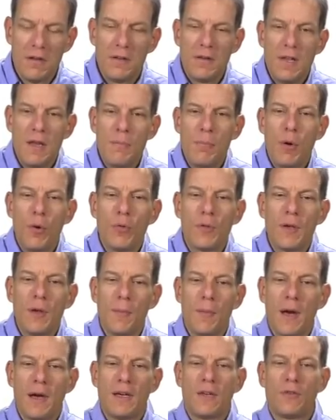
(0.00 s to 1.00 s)
they both
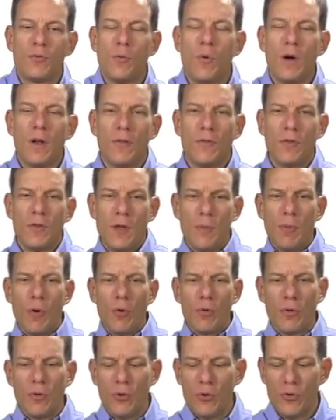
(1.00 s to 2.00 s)
get minus one. So they
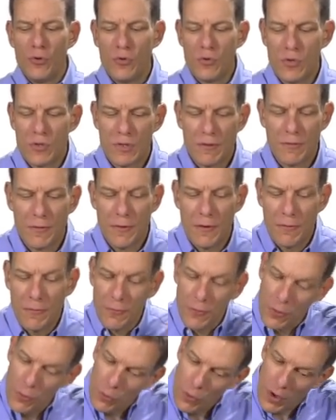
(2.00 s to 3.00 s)
both lose. If, if
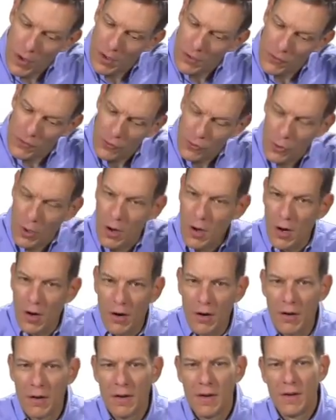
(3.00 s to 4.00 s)
firm one is
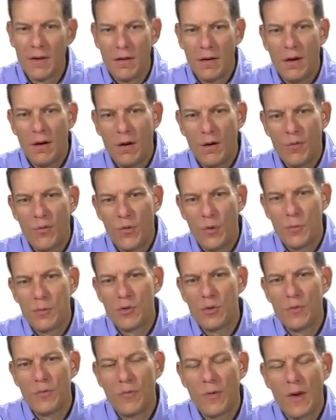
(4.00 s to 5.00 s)
strong, uh, firm
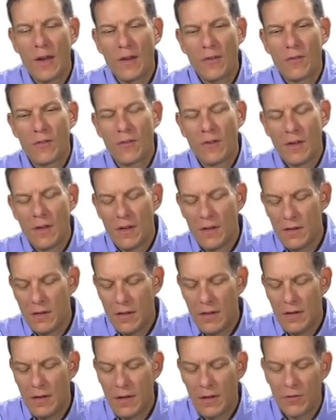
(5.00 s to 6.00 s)
two fights,
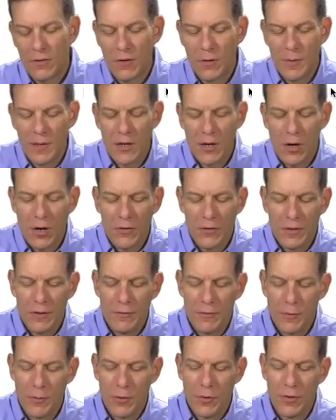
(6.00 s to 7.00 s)
th that's going to be
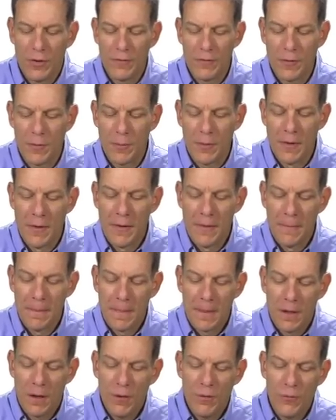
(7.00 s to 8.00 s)
costly for both of them.
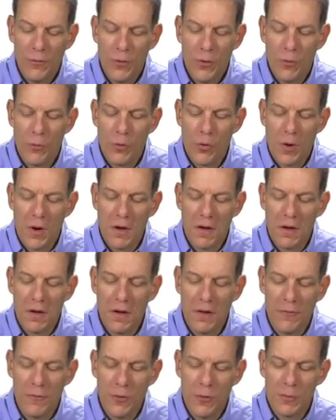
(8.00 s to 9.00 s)
If firm one,
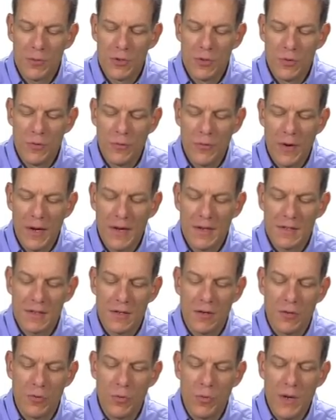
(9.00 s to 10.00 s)
uh, firm two fights
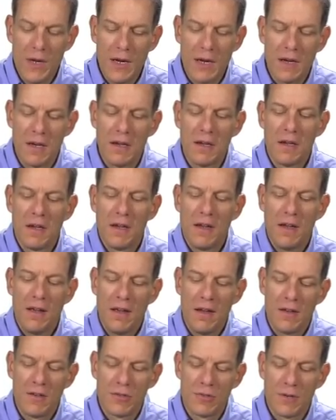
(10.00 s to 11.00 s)
a weak
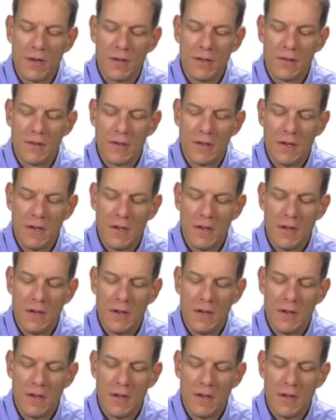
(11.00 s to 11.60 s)
entrant,